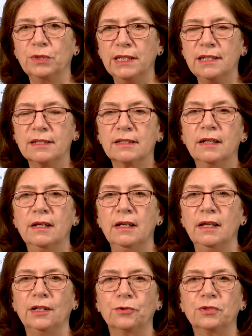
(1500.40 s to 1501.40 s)
these
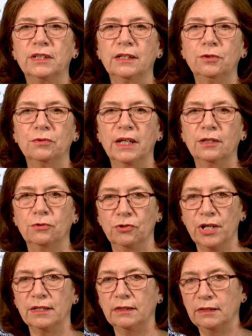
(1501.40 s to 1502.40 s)
in order to get
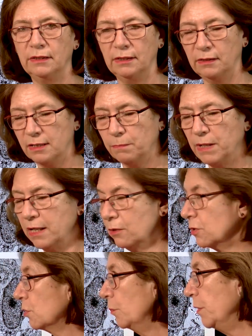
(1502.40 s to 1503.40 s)
oriented in this
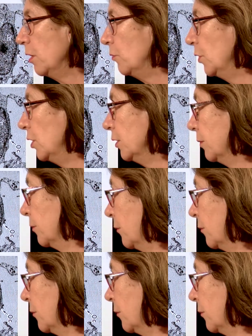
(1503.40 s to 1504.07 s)
microscopic world.